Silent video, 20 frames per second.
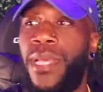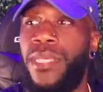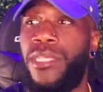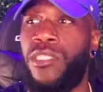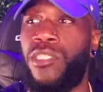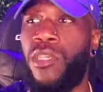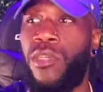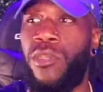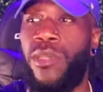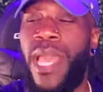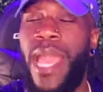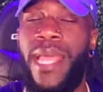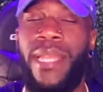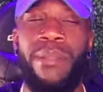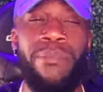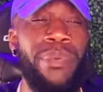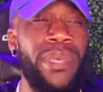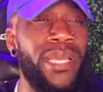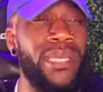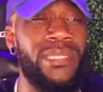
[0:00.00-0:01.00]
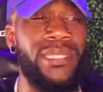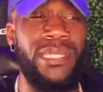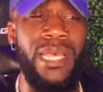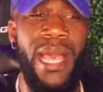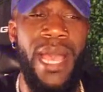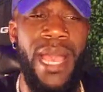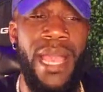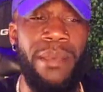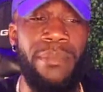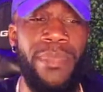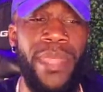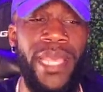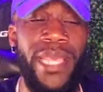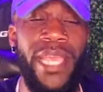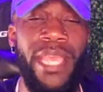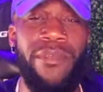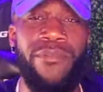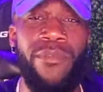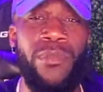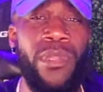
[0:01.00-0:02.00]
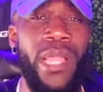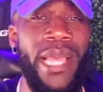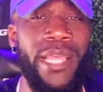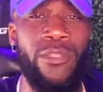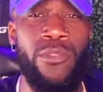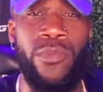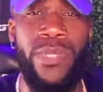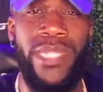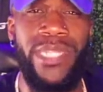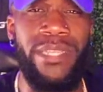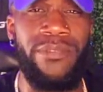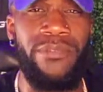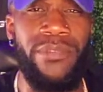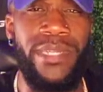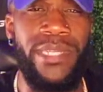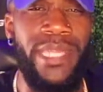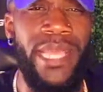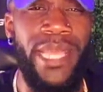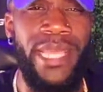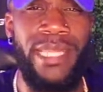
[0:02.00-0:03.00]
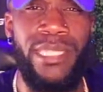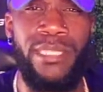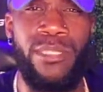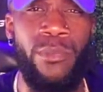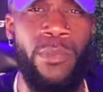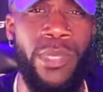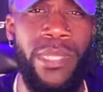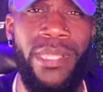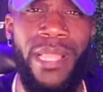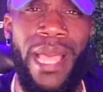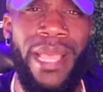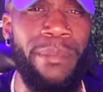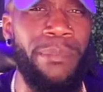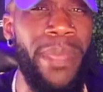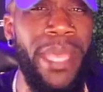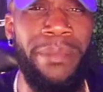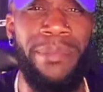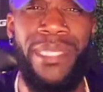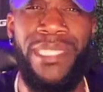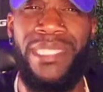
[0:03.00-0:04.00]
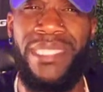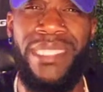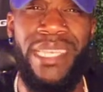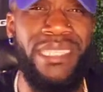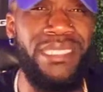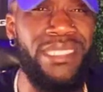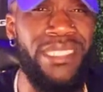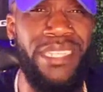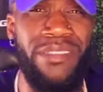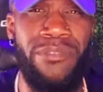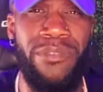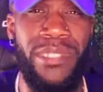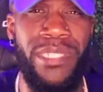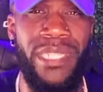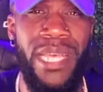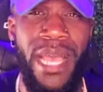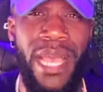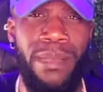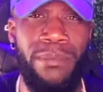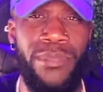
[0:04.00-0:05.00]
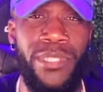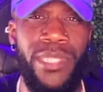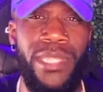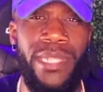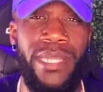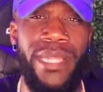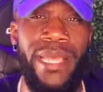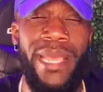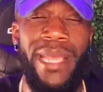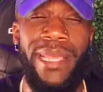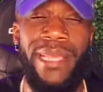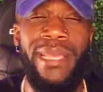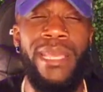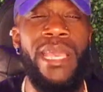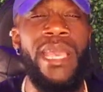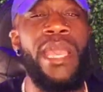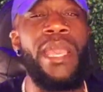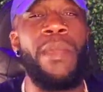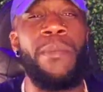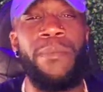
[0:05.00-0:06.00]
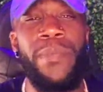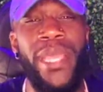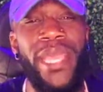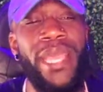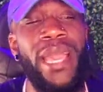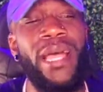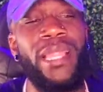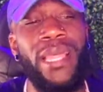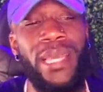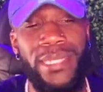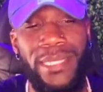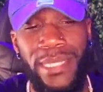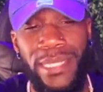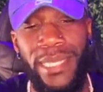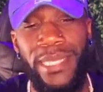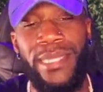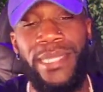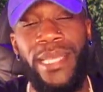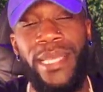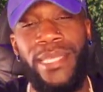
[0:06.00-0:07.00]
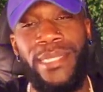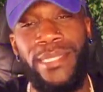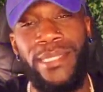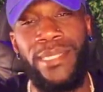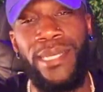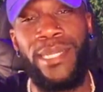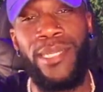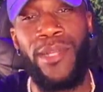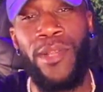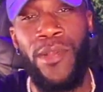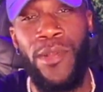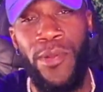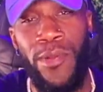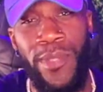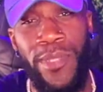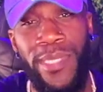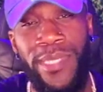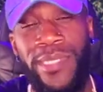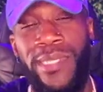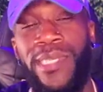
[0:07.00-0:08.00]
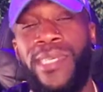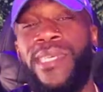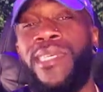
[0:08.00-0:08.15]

So you had to pick a time. They gave you like three different dates with like maybe six different times of the day. Me, I like to get things done early.